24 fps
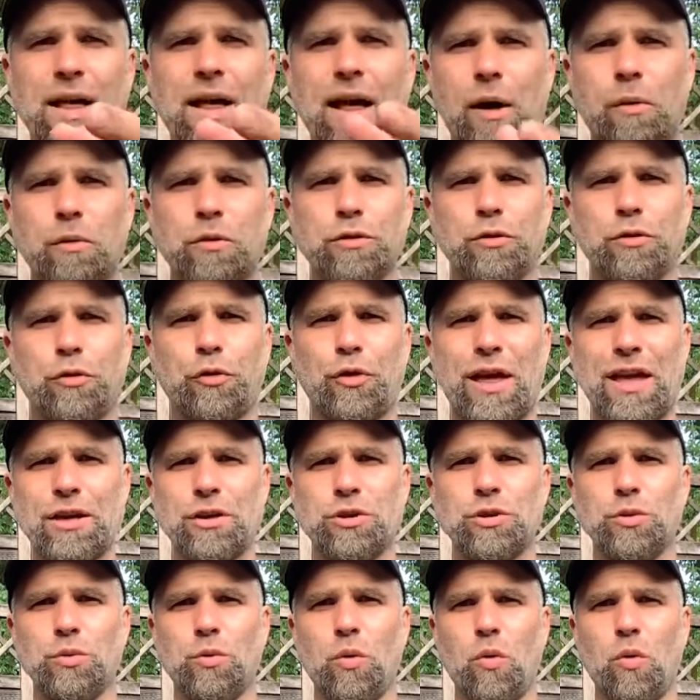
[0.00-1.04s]
I want to
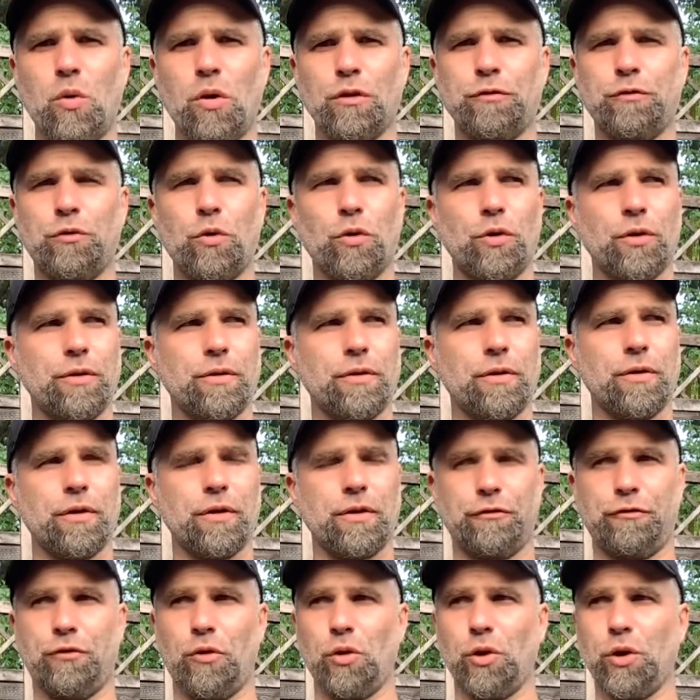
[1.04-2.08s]
thank you all for
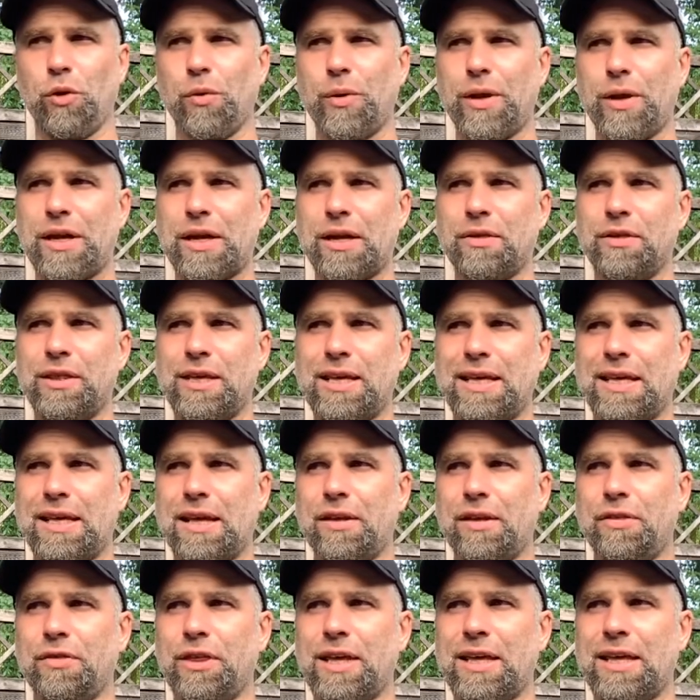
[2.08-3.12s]
following
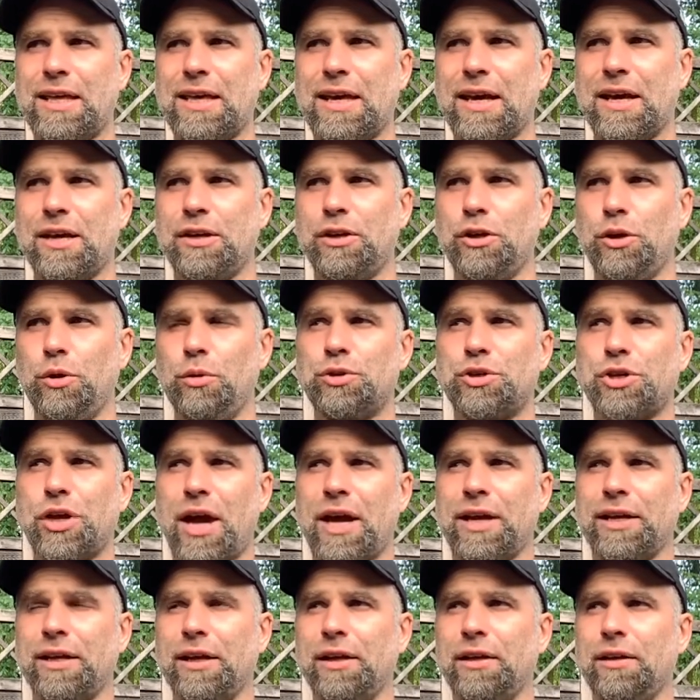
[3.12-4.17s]
the the uh, new
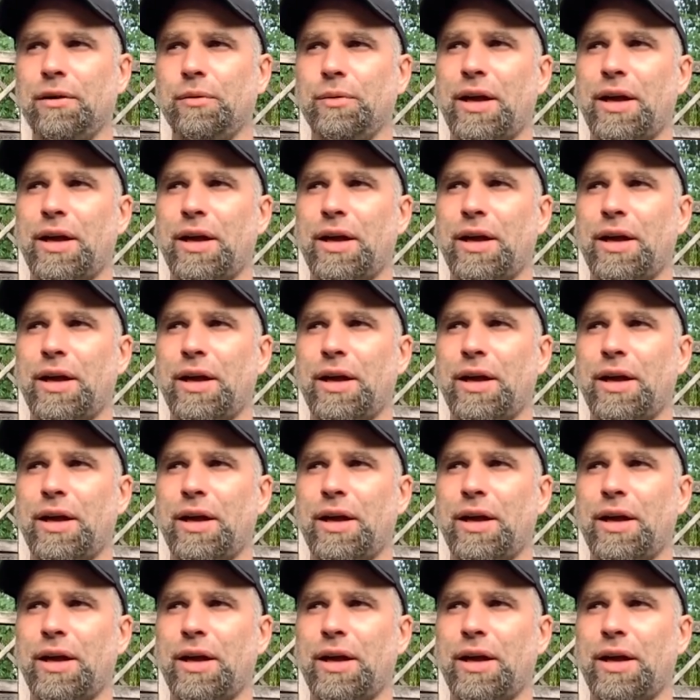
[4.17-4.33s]
channel.